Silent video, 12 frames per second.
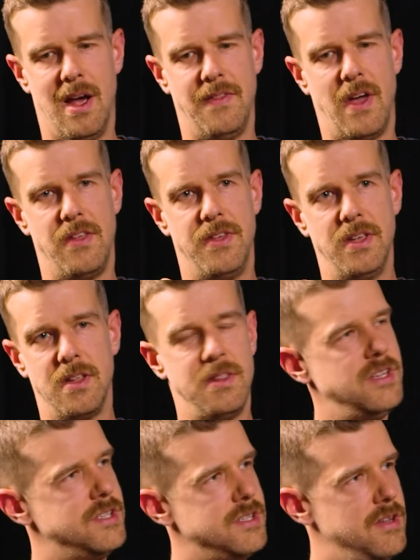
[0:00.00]
And I think that
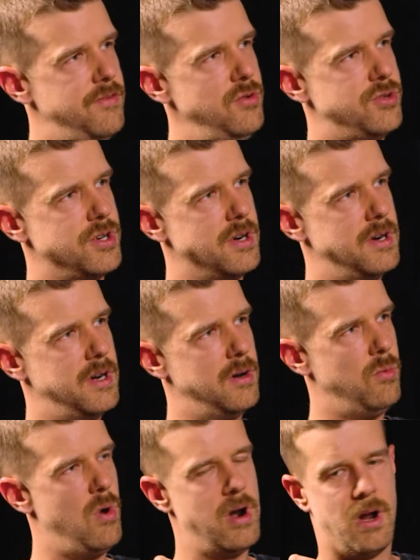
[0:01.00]
this is the future.
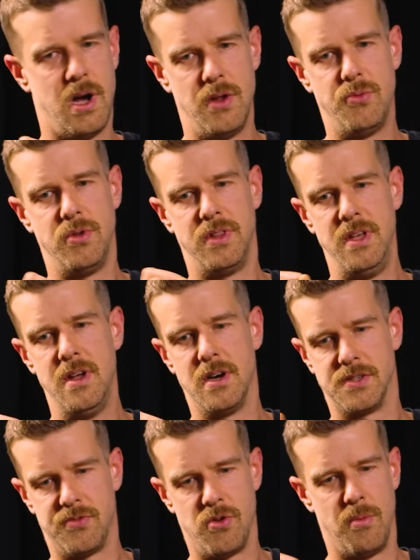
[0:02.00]
100
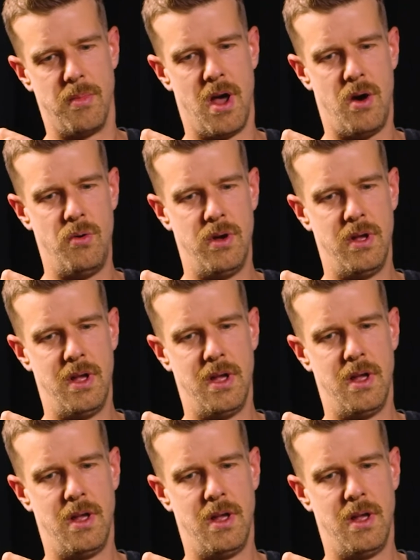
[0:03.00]
years from now,